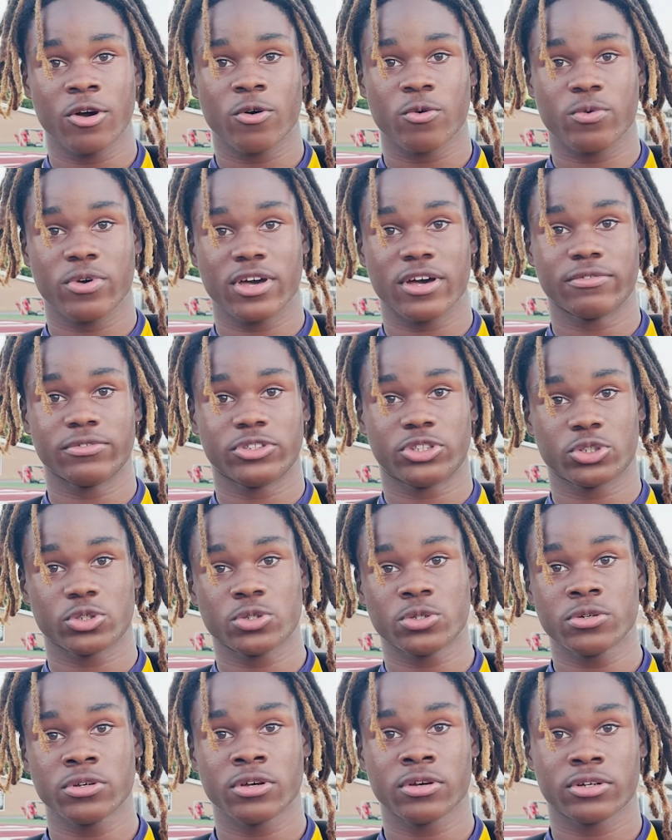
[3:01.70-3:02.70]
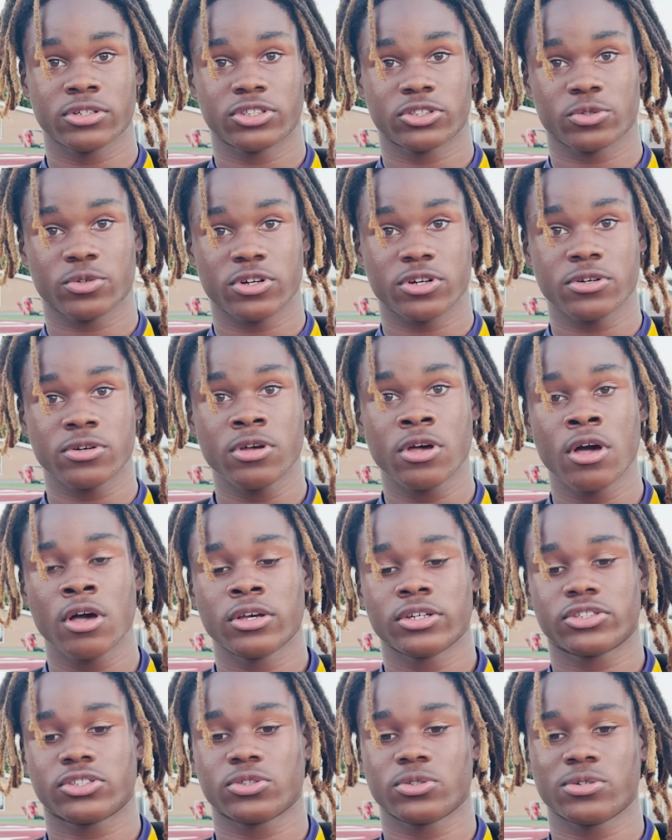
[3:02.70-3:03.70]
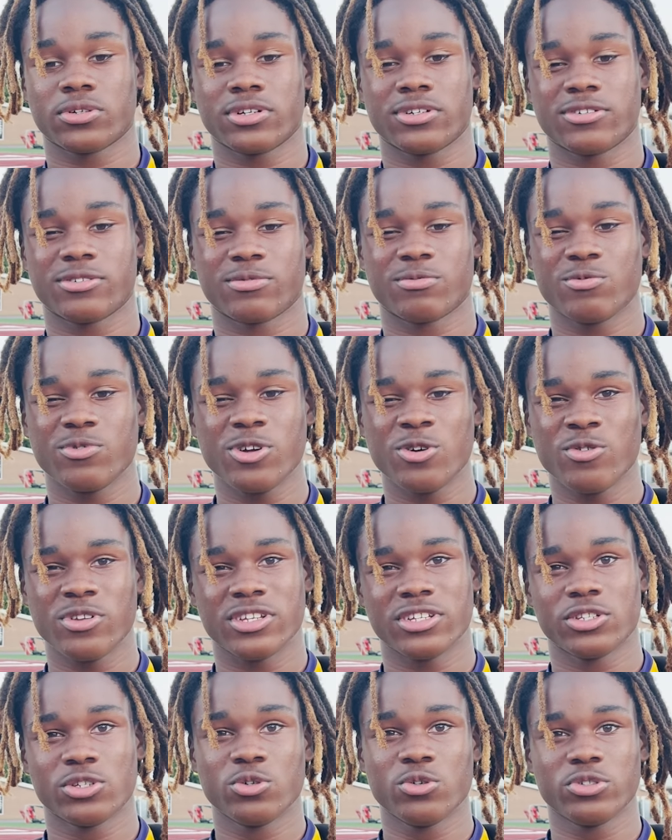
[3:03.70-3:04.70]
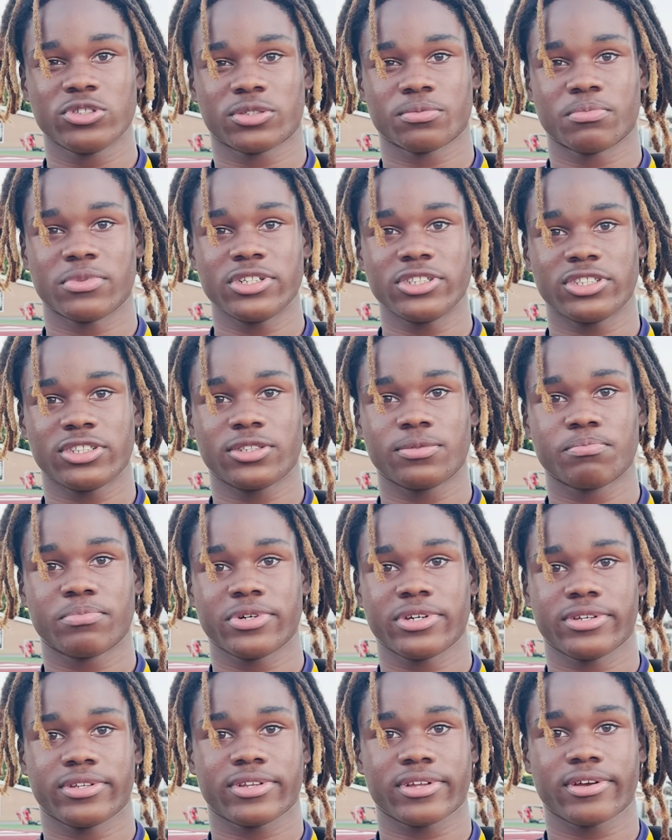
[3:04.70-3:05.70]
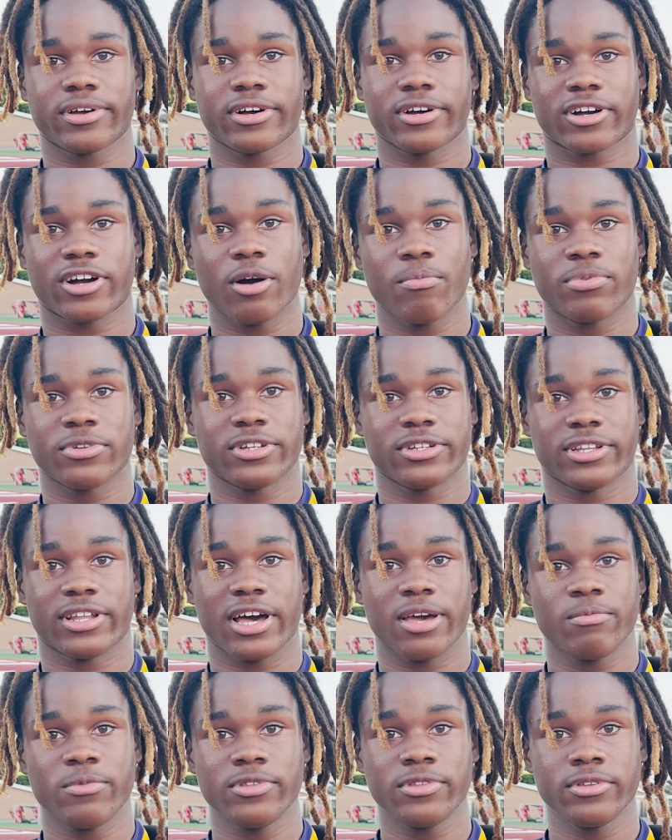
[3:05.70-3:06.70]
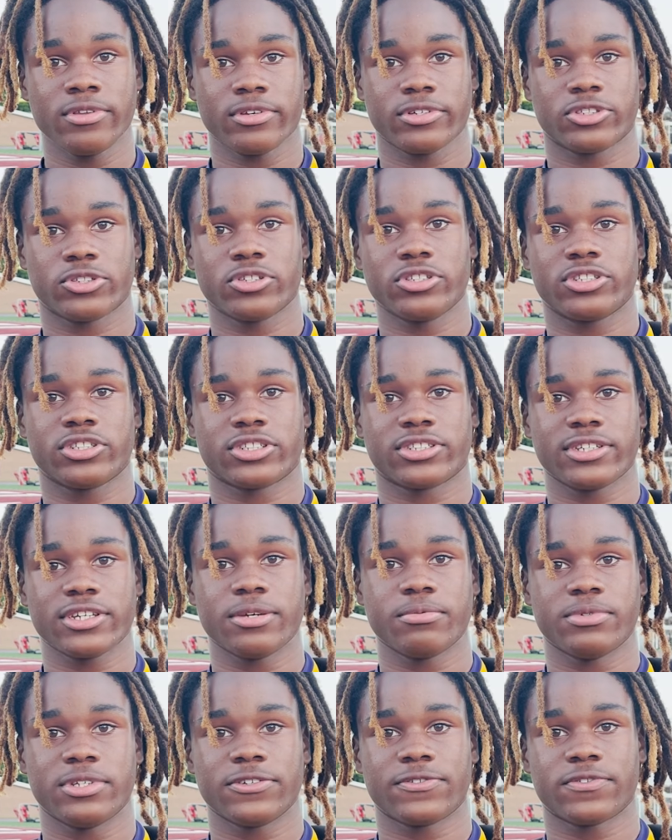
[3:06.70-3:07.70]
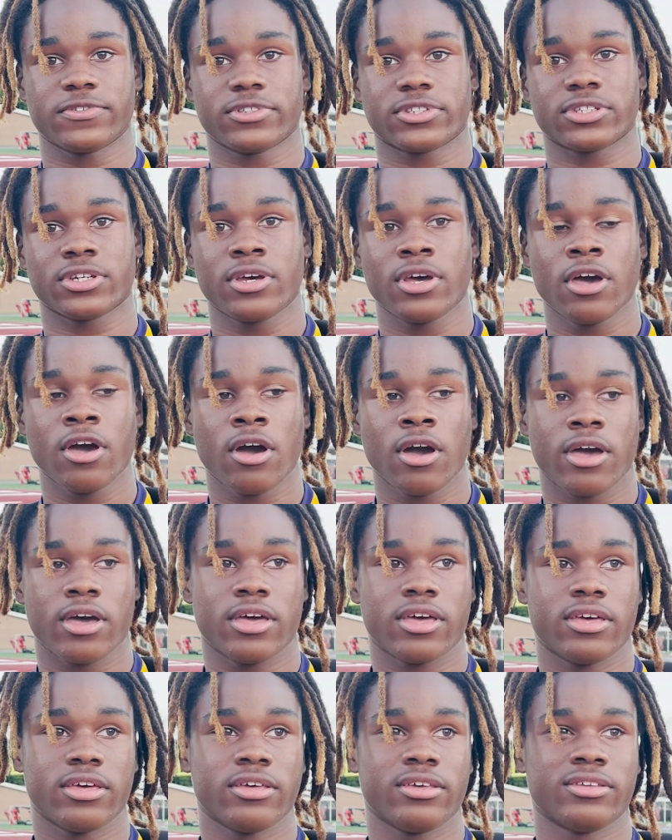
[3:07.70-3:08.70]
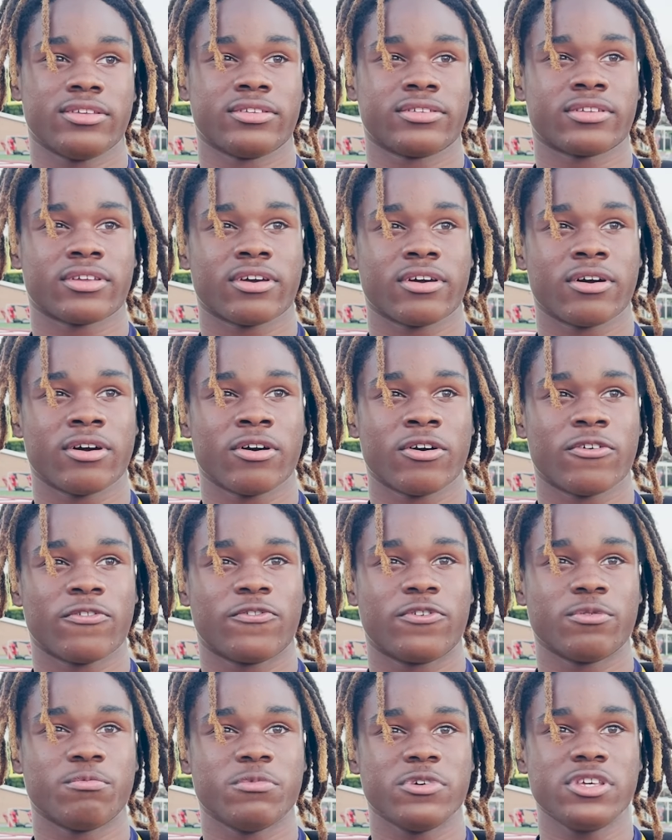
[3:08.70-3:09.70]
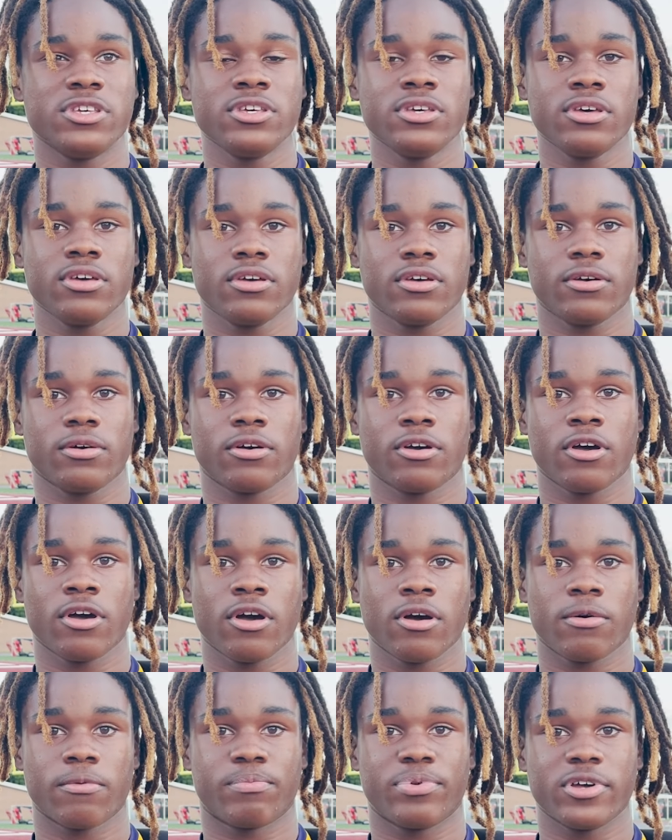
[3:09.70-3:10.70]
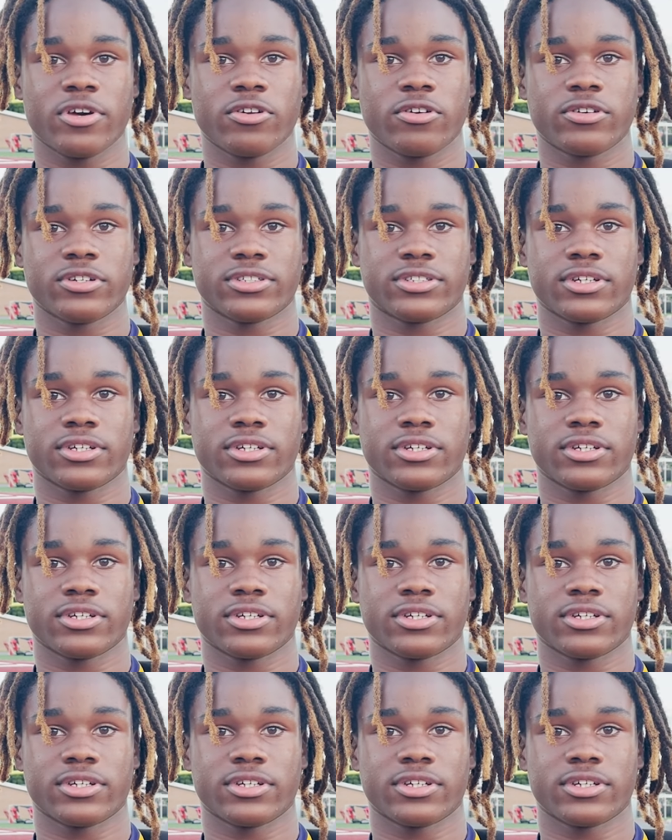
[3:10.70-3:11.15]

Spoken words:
we have Jarrell. So we didn't really lose much, but a couple of linemen. So it's the same defense. And for me, playing on